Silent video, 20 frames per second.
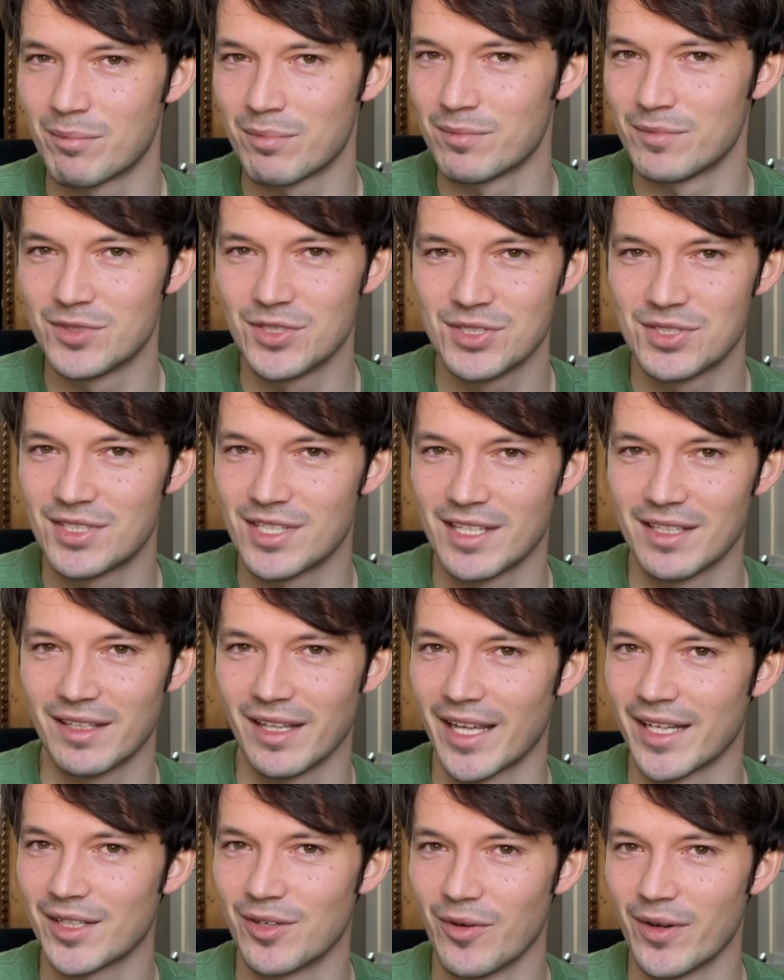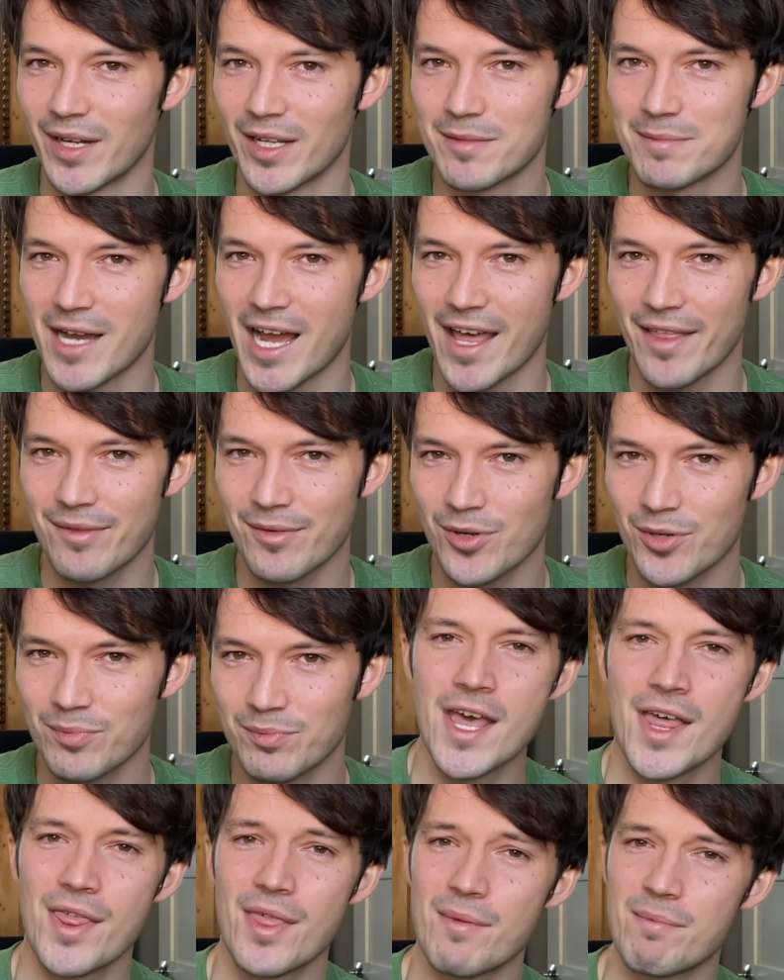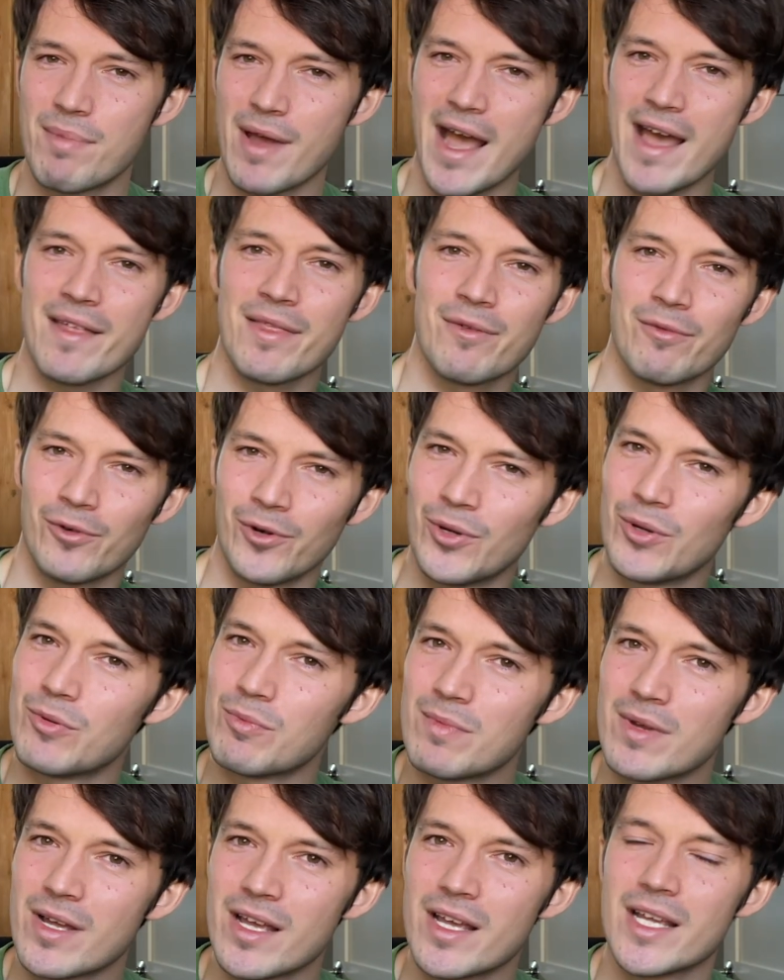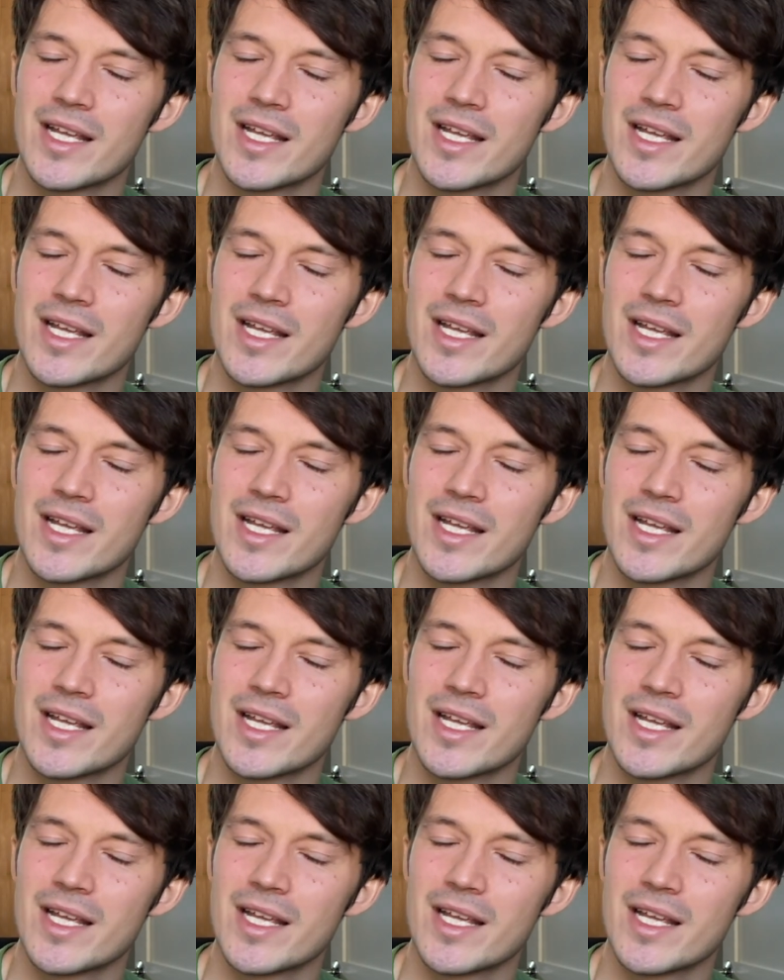just didn't like going to the bathroom. The bathroom